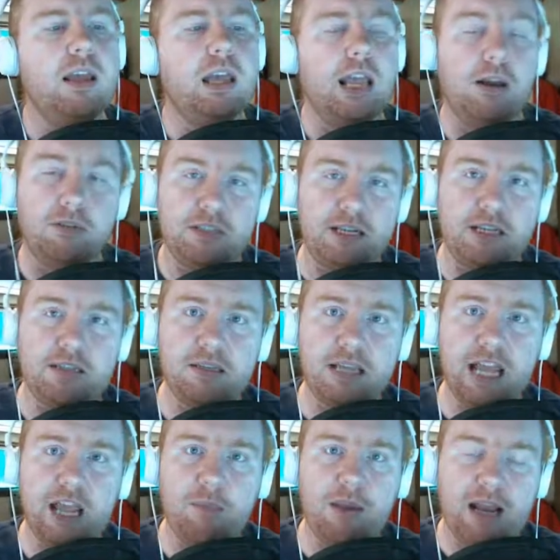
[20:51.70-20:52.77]
It was a decent
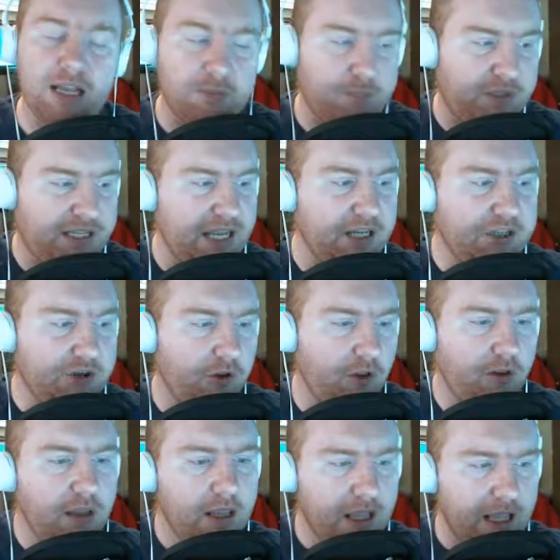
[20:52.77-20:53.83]
game. It has
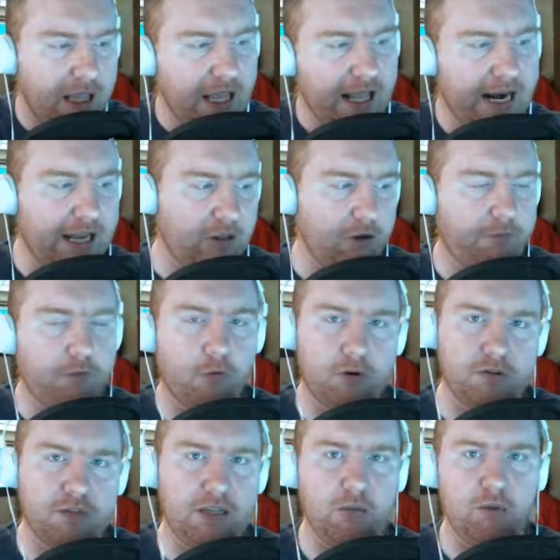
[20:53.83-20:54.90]
potential, and I look forward
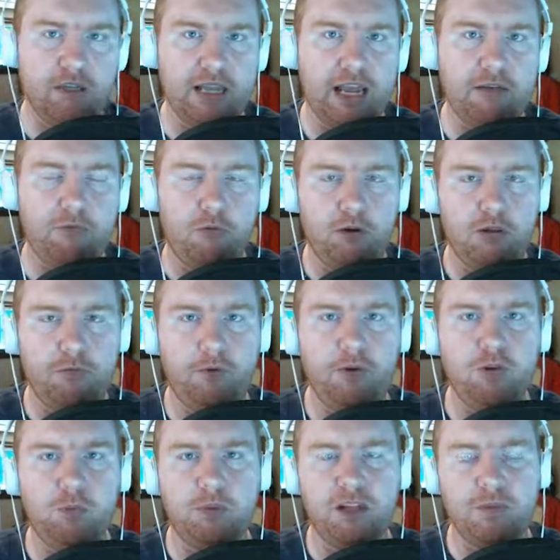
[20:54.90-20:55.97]
to seeing what they have for it in the
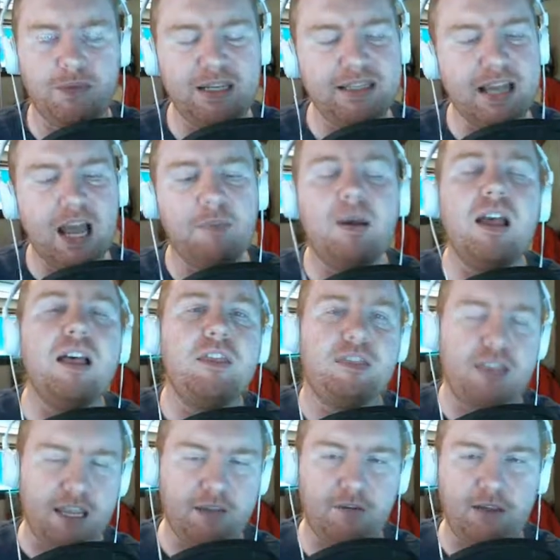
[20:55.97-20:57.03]
future. But in the meantime,
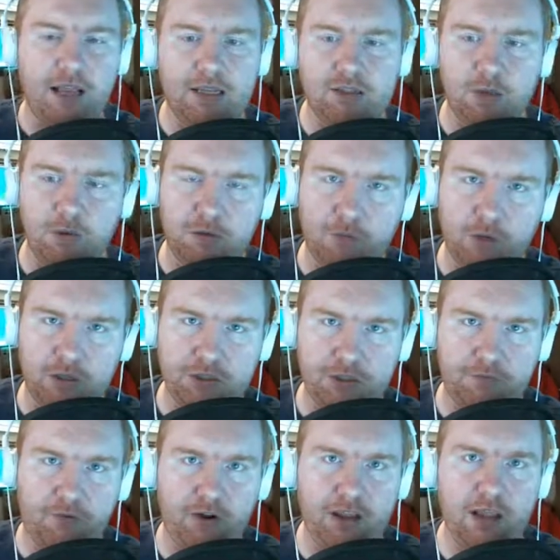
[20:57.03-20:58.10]
thank you guys so much for watching
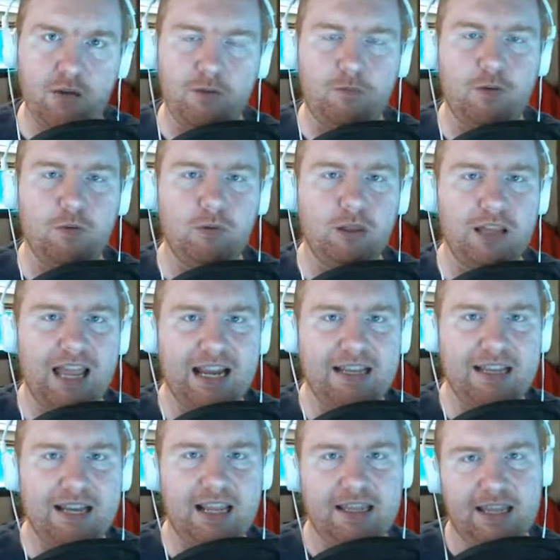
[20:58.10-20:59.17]
this video. If you
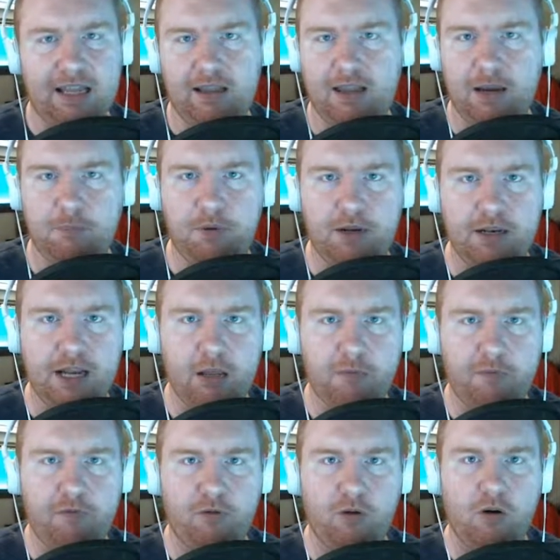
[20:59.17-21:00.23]
liked it, hit that like button down
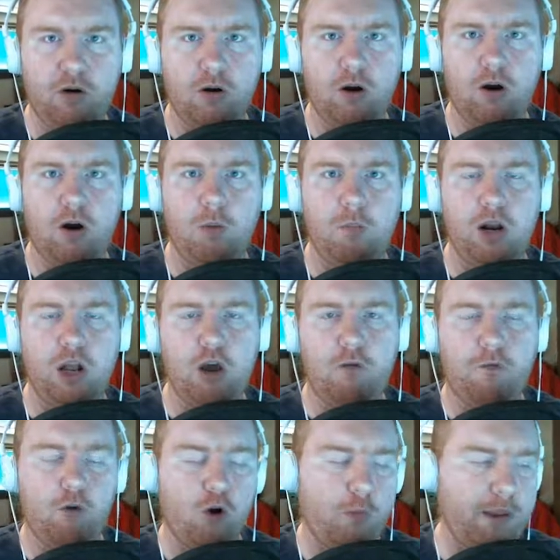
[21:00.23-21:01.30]
before below
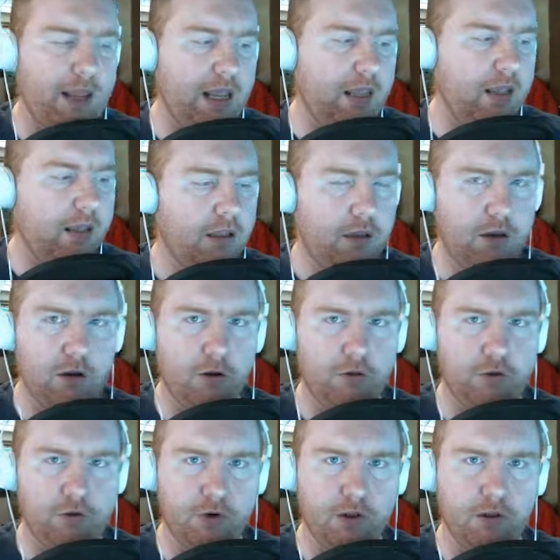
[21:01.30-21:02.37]
for me. You know
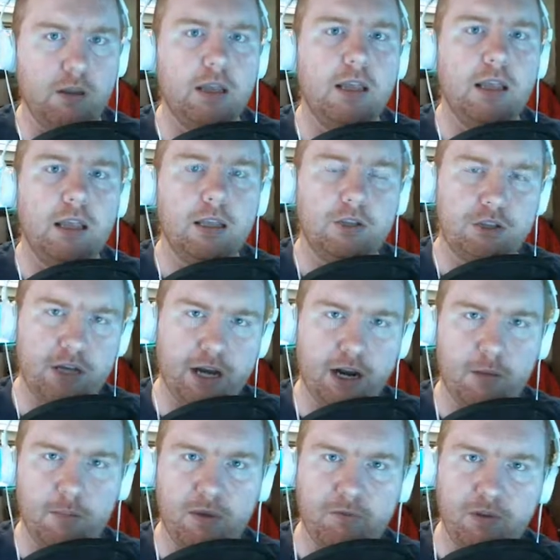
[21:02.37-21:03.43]
the drill. Check
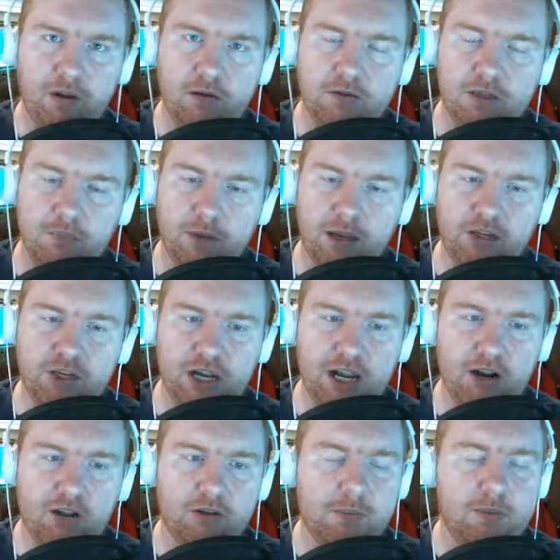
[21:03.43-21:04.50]
out my videos on my
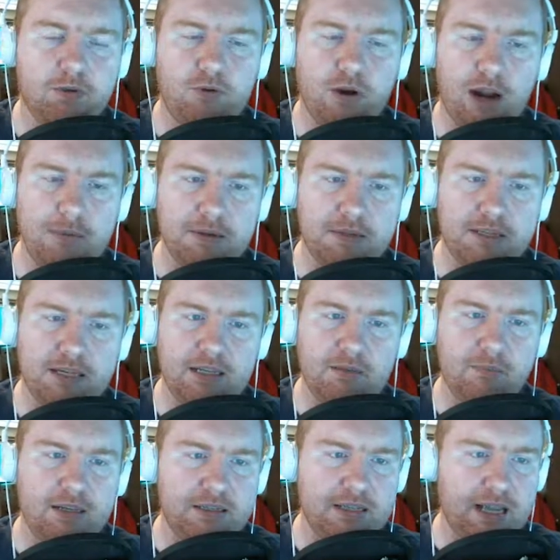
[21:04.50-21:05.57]
channel and subscribe to see
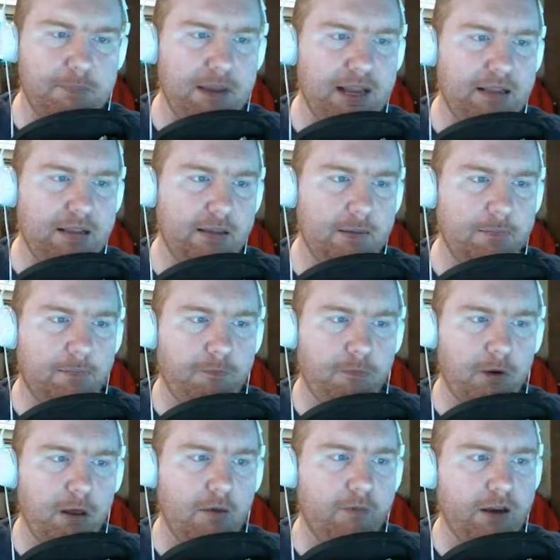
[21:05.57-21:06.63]
them as I make them
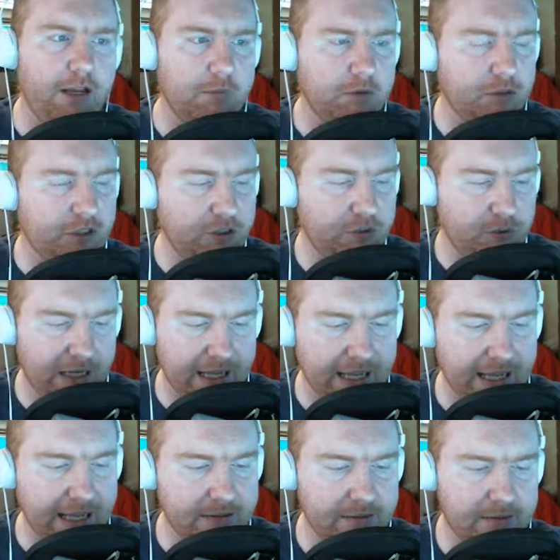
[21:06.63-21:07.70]
available to you
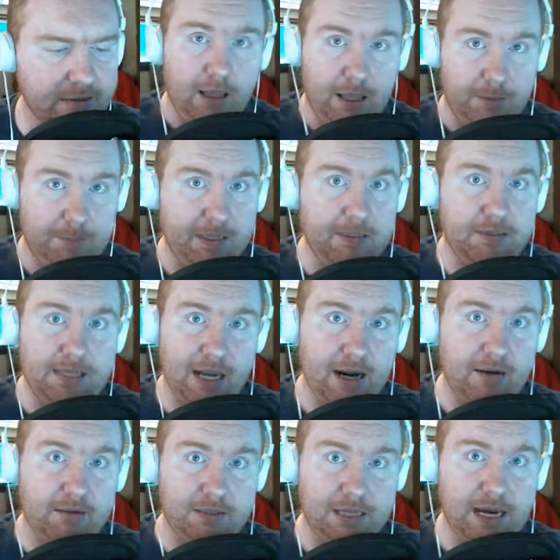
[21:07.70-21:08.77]
guys. I'm getting
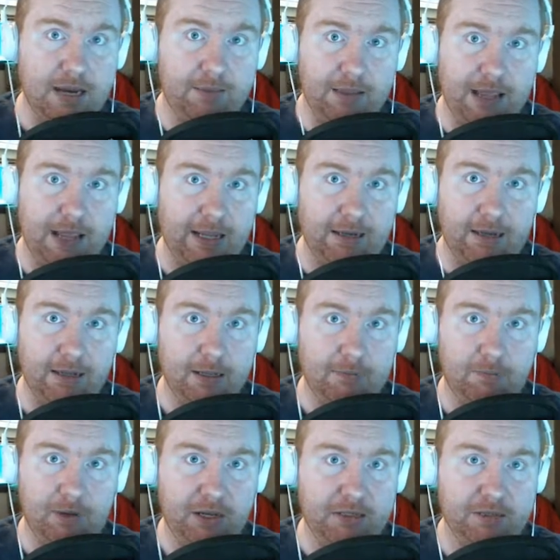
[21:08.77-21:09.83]
tired of saying that
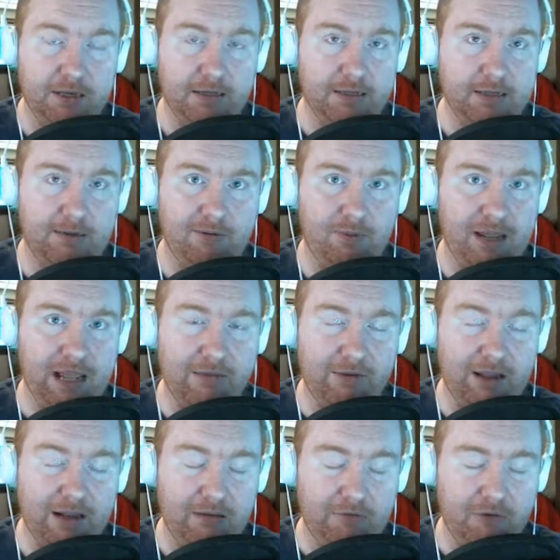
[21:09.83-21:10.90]
because it doesn't seem to be
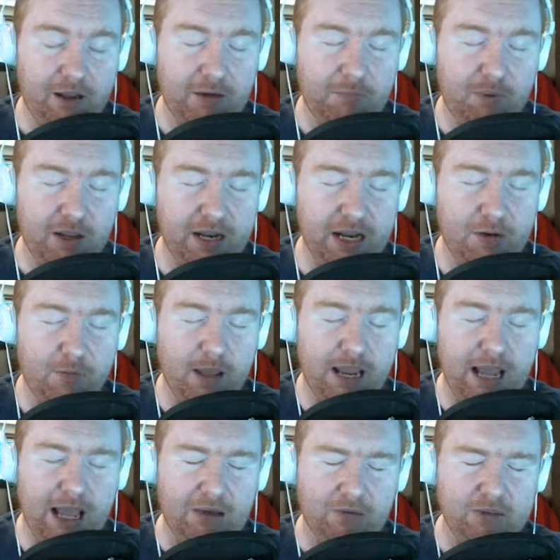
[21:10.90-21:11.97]
having any effect. But anyway,
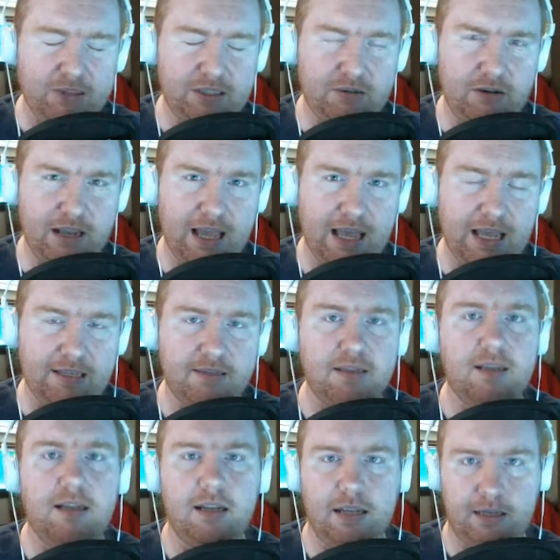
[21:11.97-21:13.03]
I will see you guys
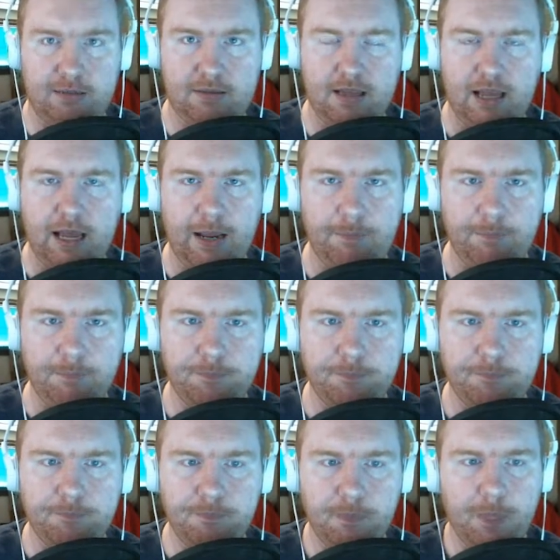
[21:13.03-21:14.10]
next time.
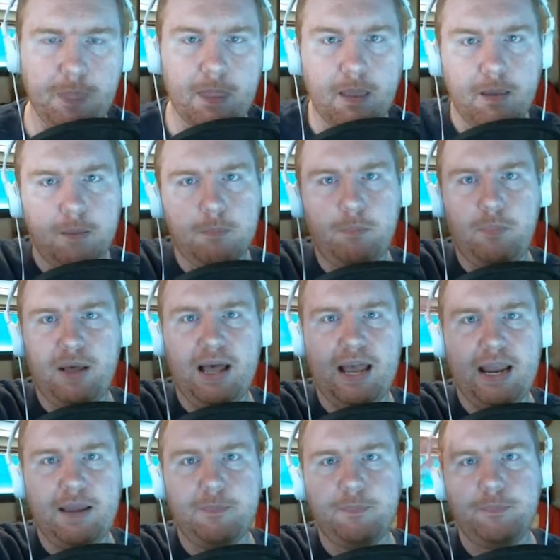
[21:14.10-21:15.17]

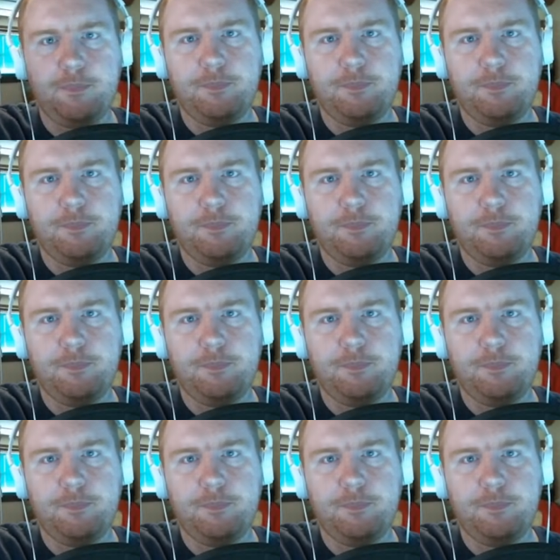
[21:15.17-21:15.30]
Bye.